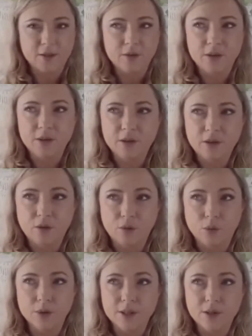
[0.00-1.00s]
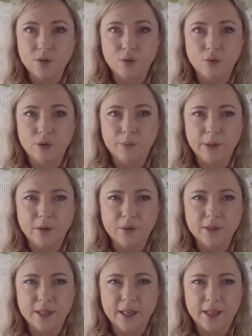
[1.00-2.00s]
That's why the body wasn't found
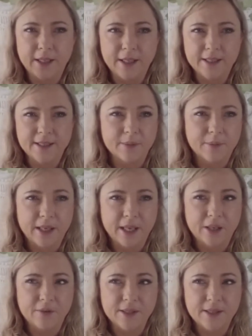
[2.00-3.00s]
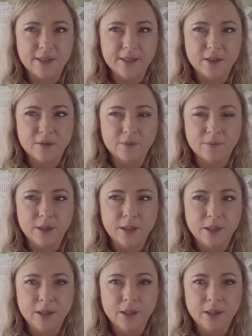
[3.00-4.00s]
or was stored, because they had to get
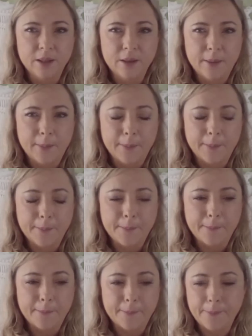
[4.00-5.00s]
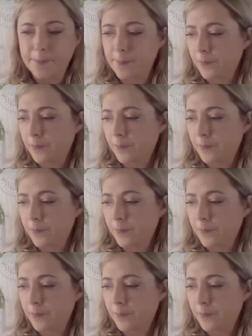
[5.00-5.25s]
something out of a system.